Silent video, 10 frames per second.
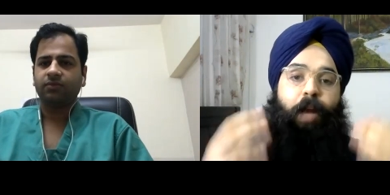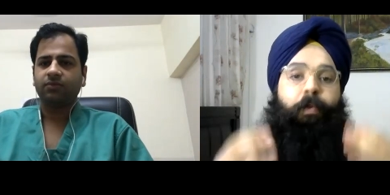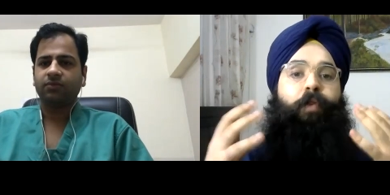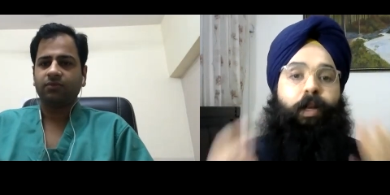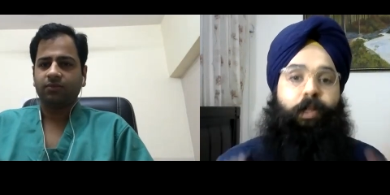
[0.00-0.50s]

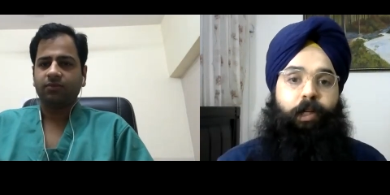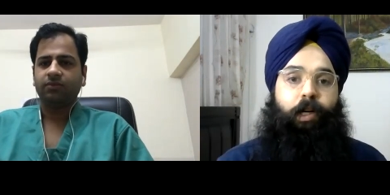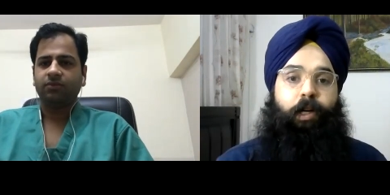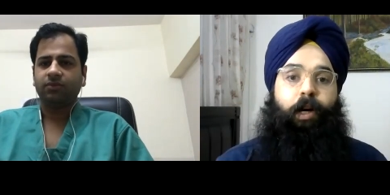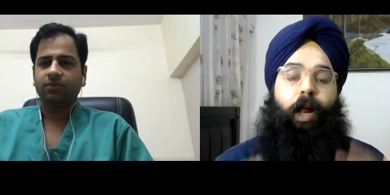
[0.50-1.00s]
Speaker 1: can be
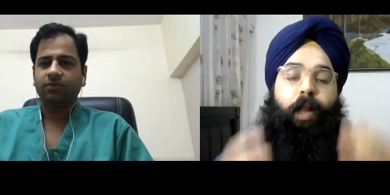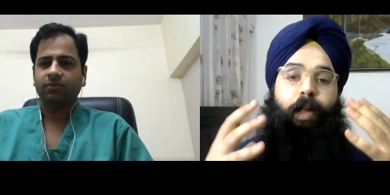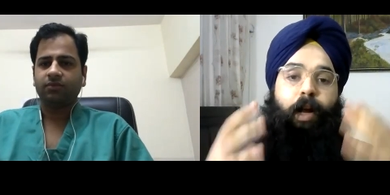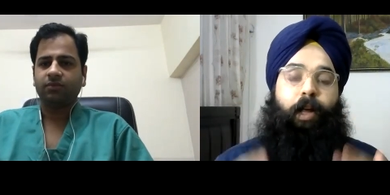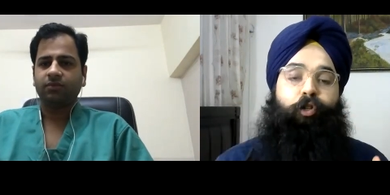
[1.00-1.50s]
vaccinated.
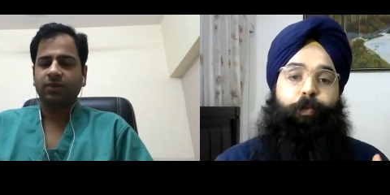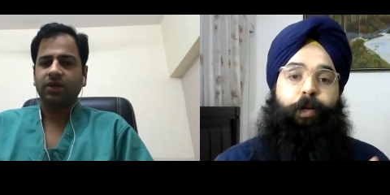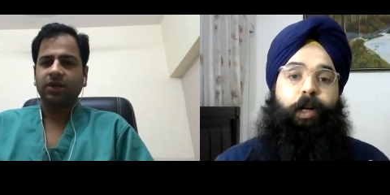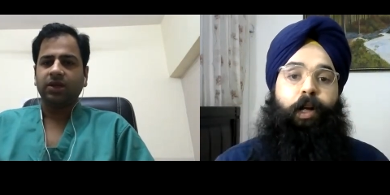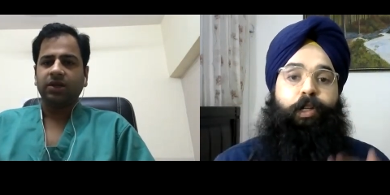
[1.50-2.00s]
And that has to
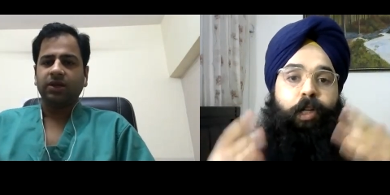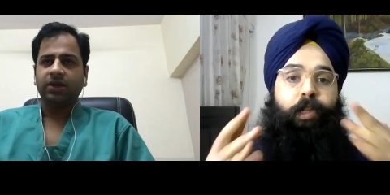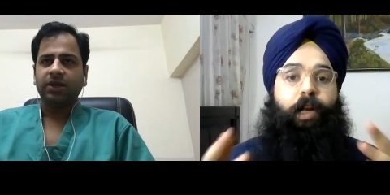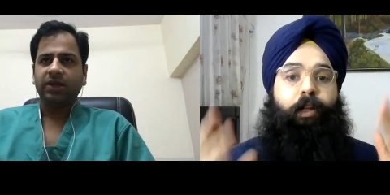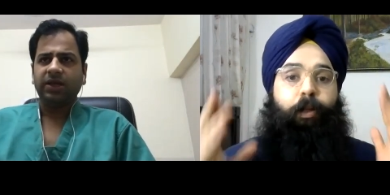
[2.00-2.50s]
be done
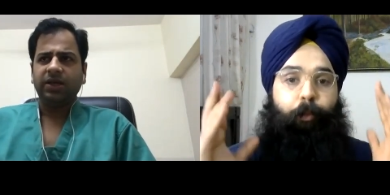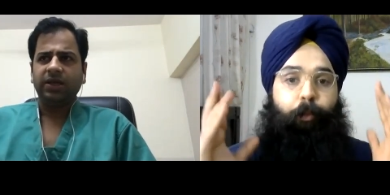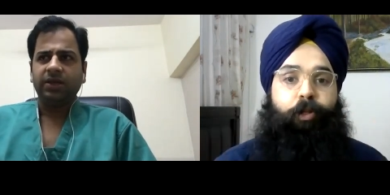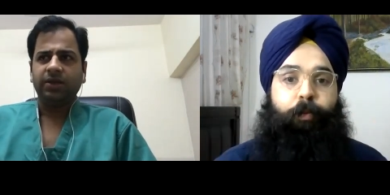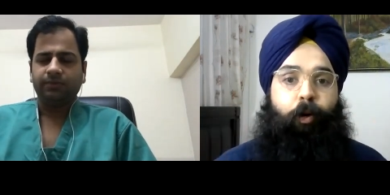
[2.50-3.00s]
just like the
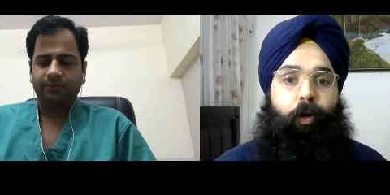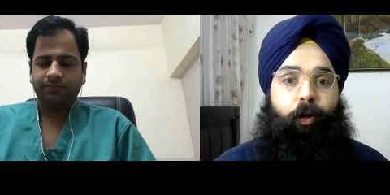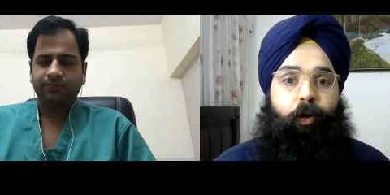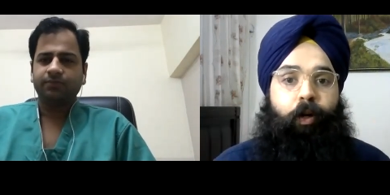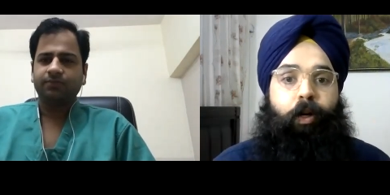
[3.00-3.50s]
Pulse
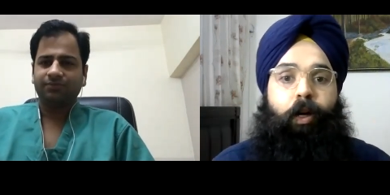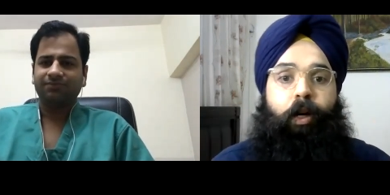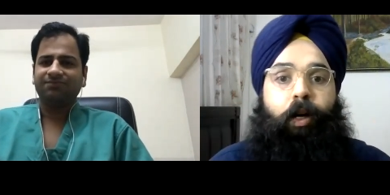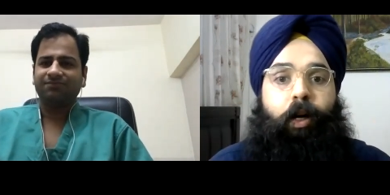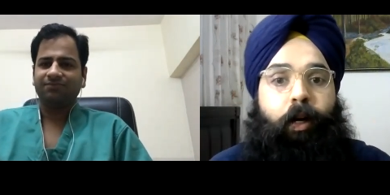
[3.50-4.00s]
polio
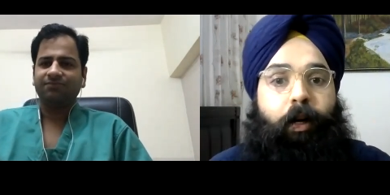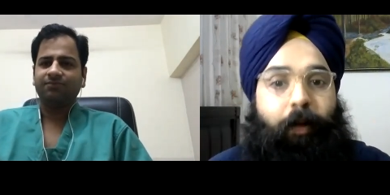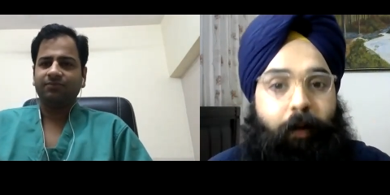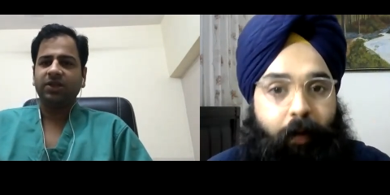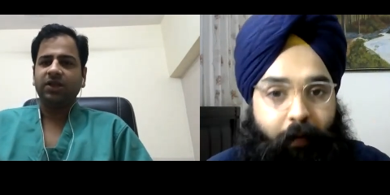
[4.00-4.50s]
uh,
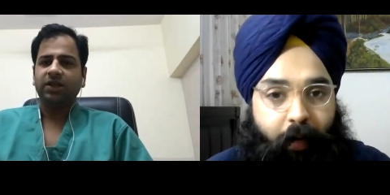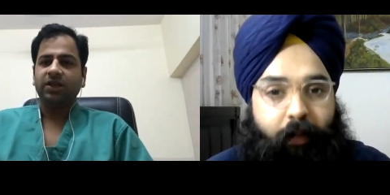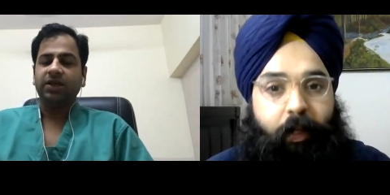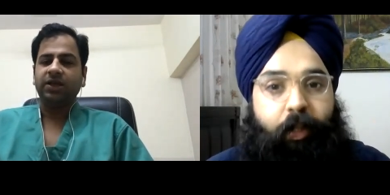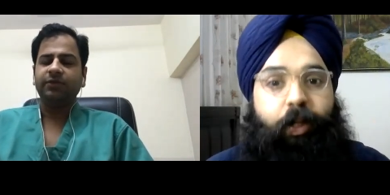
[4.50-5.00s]

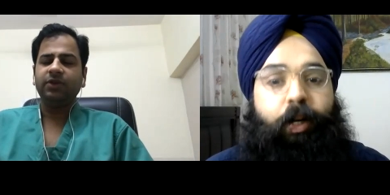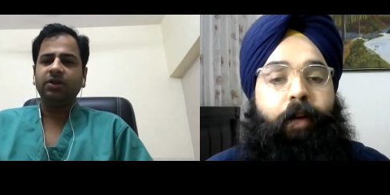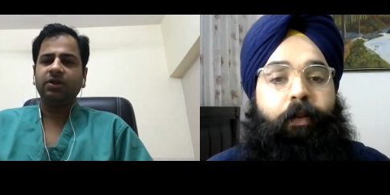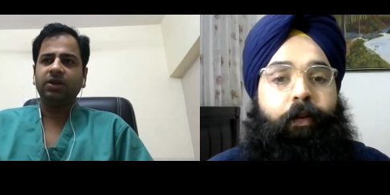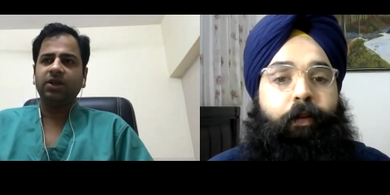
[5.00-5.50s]
vaccination.
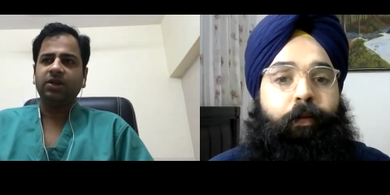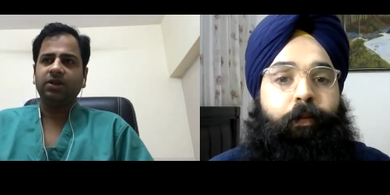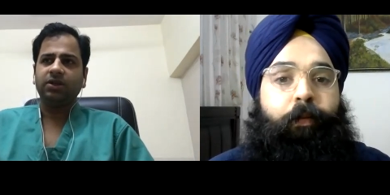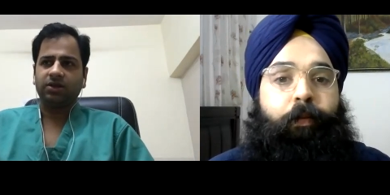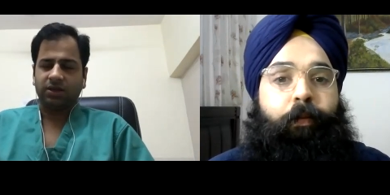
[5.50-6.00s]
Even,
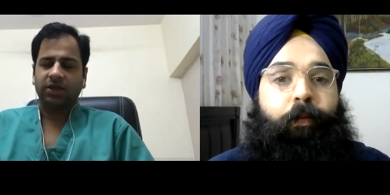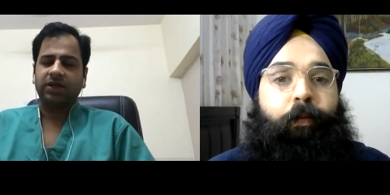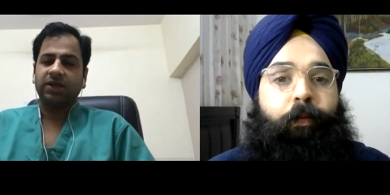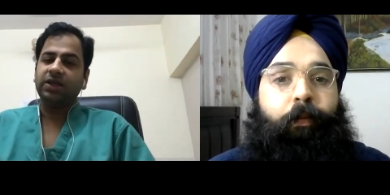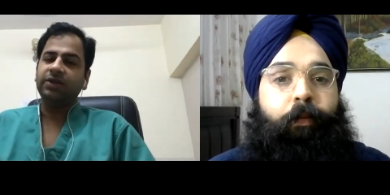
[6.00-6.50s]
Speaker 2: uh,
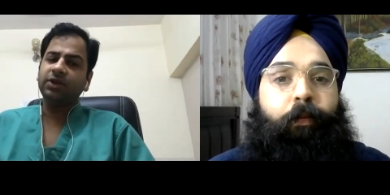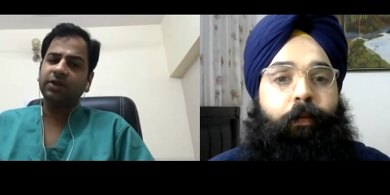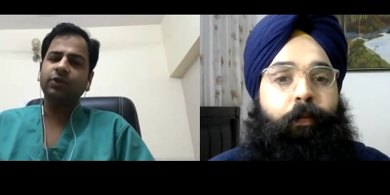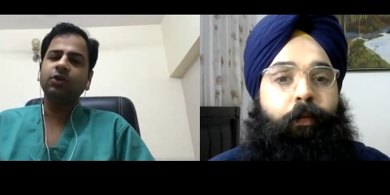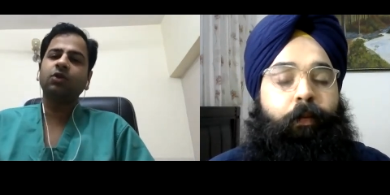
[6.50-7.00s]
yeah, even
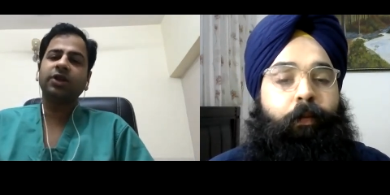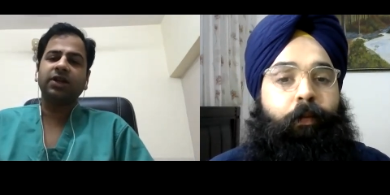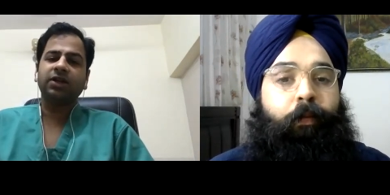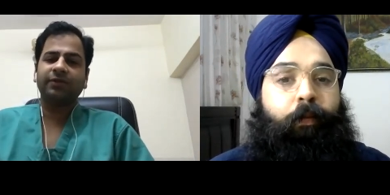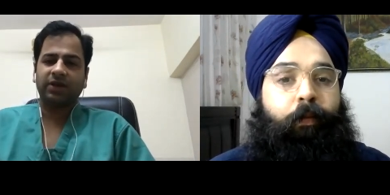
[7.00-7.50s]
if you don't
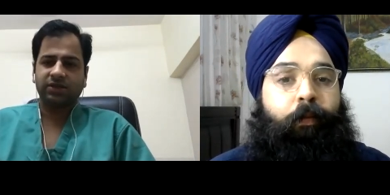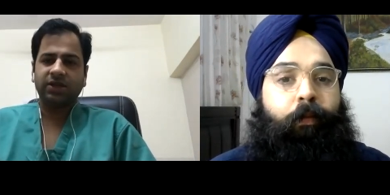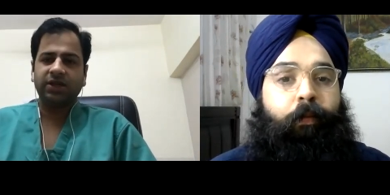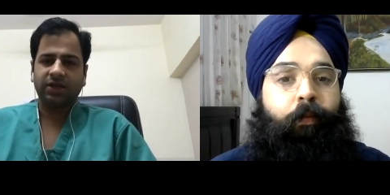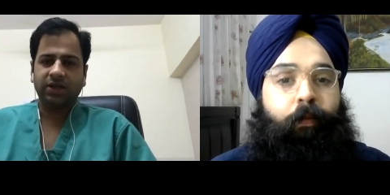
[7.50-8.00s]
end up
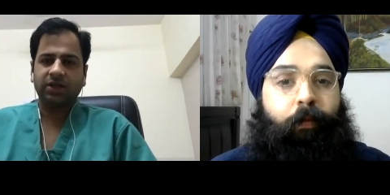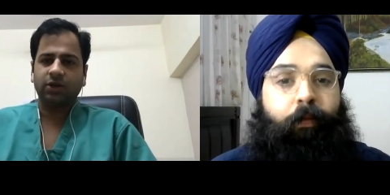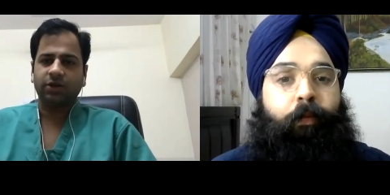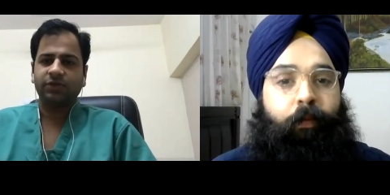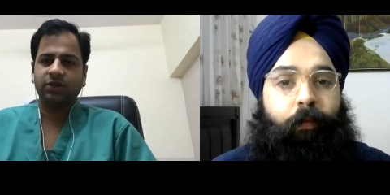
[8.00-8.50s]
vaccinating a
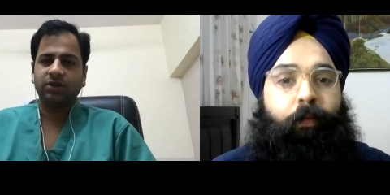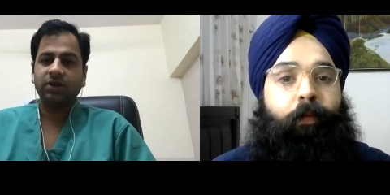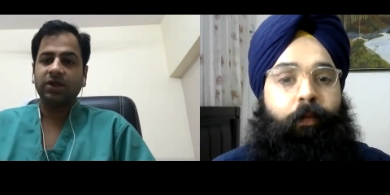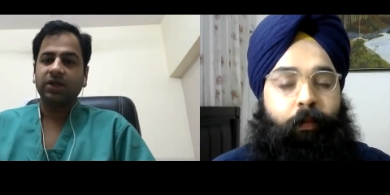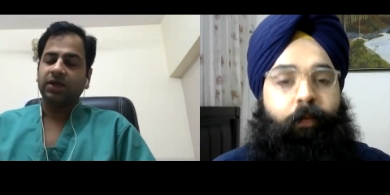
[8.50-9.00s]
lot of
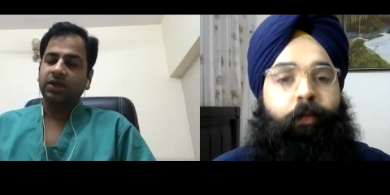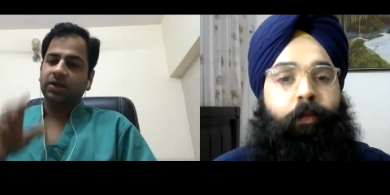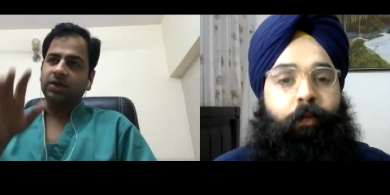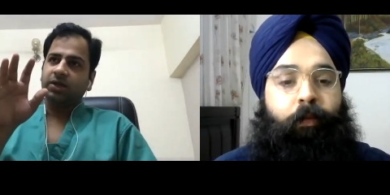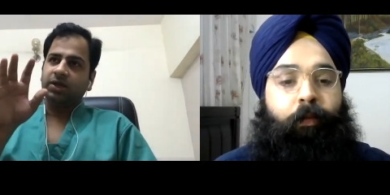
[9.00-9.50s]
children,
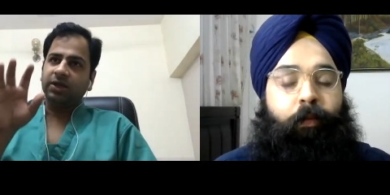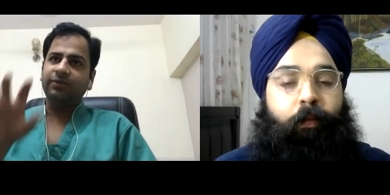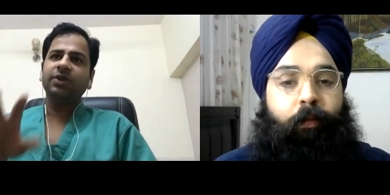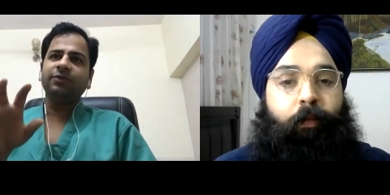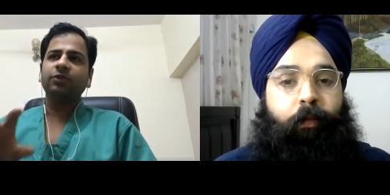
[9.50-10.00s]

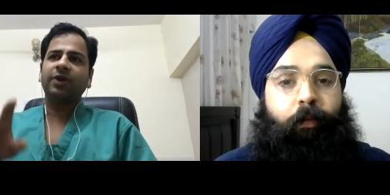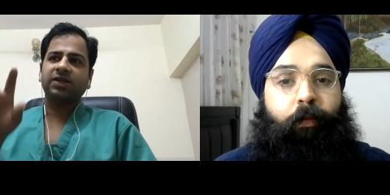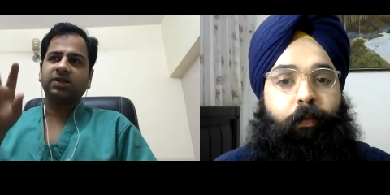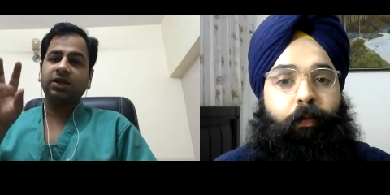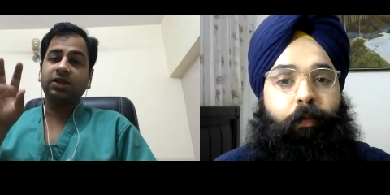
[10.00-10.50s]
even if you
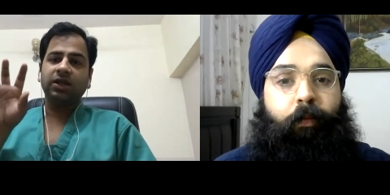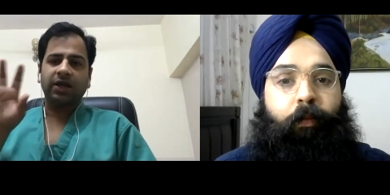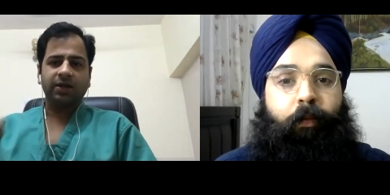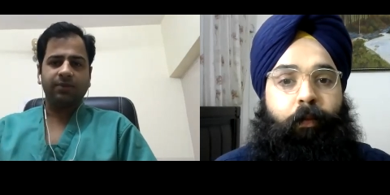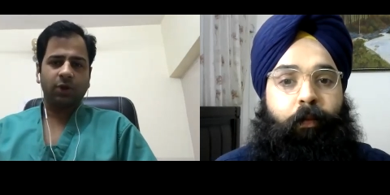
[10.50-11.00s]
vaccinate the
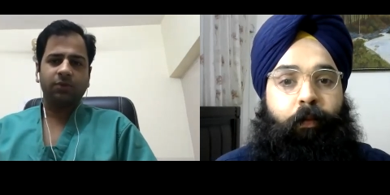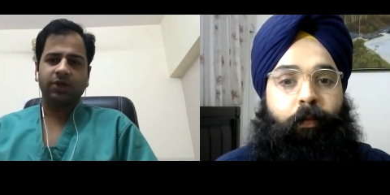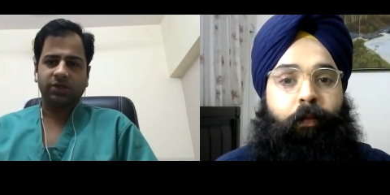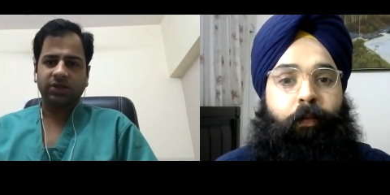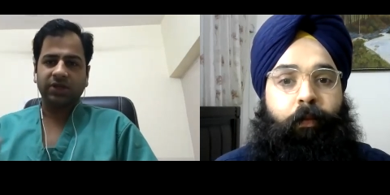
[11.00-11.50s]
current
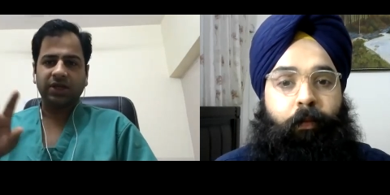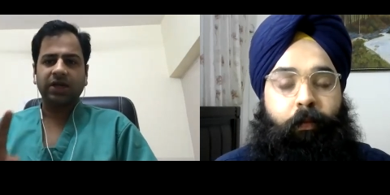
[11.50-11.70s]
population, the